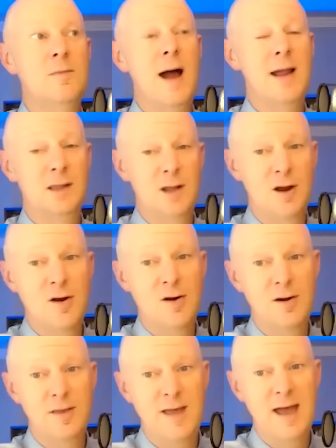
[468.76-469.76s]
I
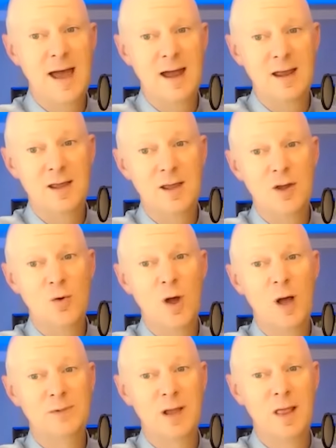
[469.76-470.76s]
learned that you
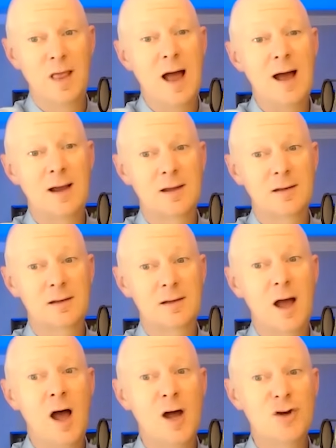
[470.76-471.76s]
helped unlock
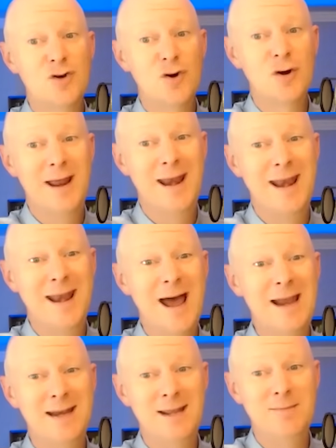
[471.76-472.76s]

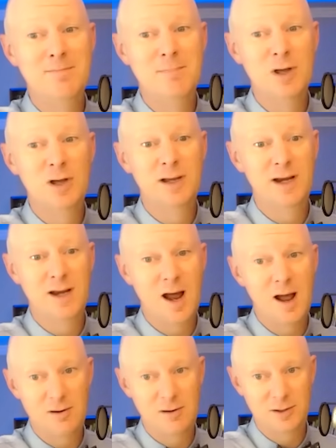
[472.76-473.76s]
$190 million
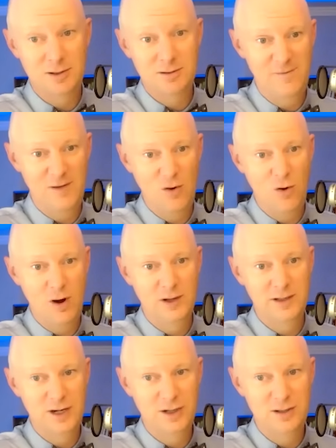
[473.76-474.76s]
for the
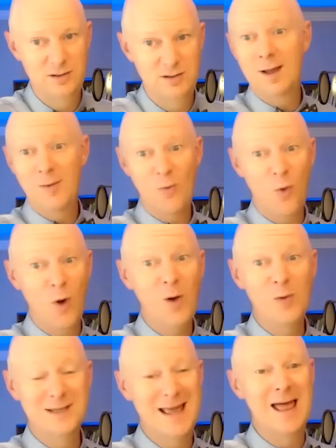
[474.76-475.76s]
organization.
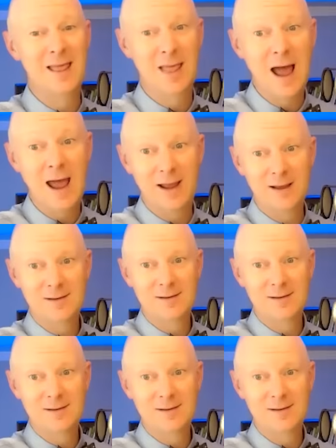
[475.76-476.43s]
What was that like?